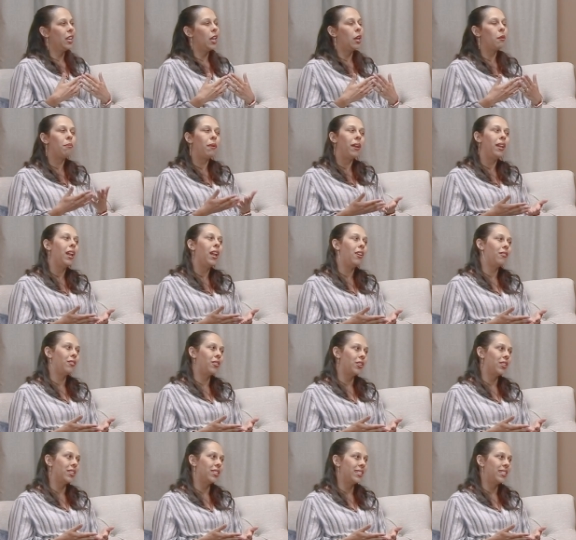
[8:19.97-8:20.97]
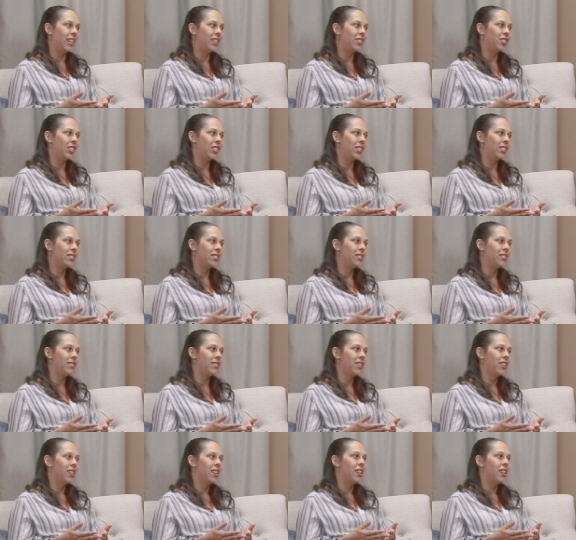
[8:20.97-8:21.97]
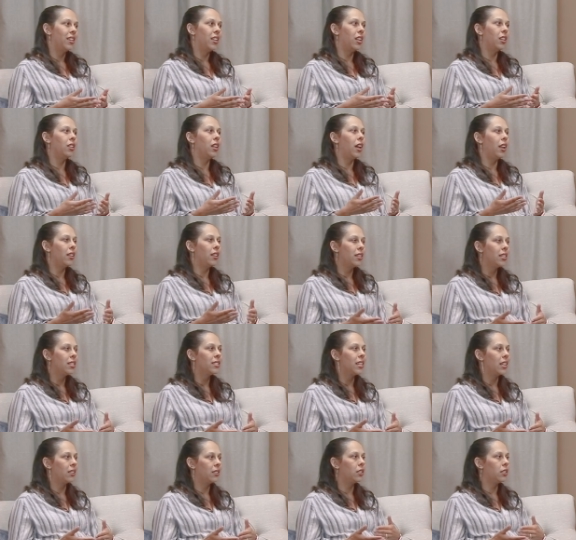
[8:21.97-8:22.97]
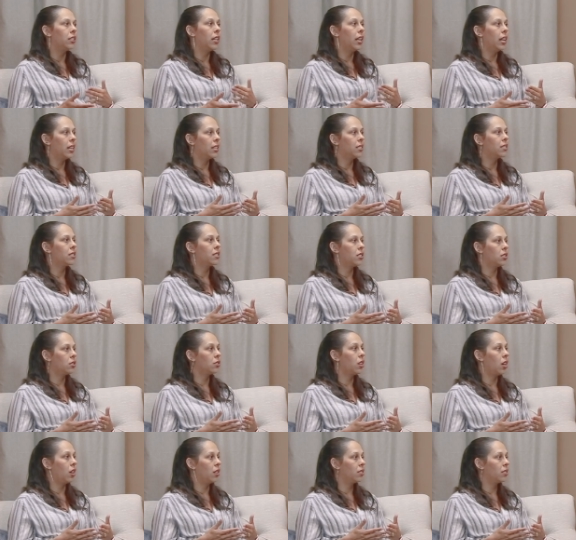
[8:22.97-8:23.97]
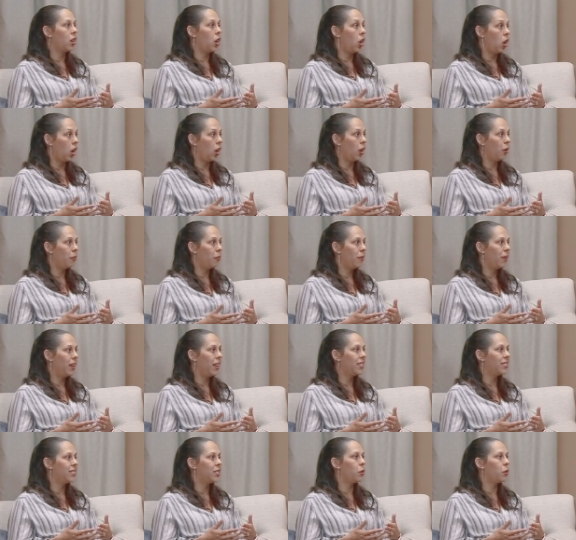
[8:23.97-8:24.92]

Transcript: it might have good intentions, mm-hmm. a lot of things out there can still cause harm. And